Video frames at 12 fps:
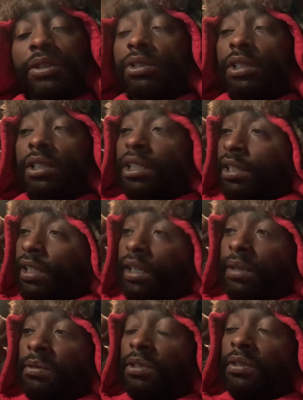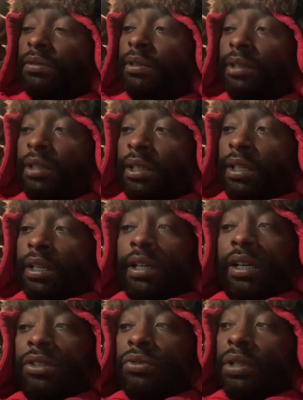That was a good time
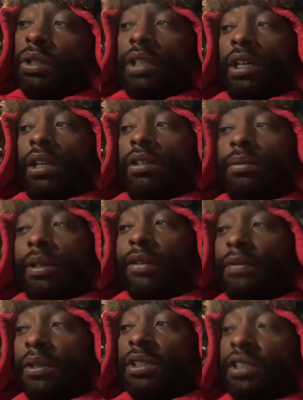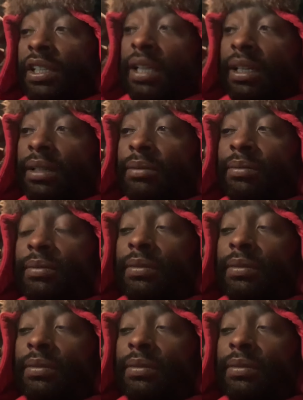too. I was real young, my first job.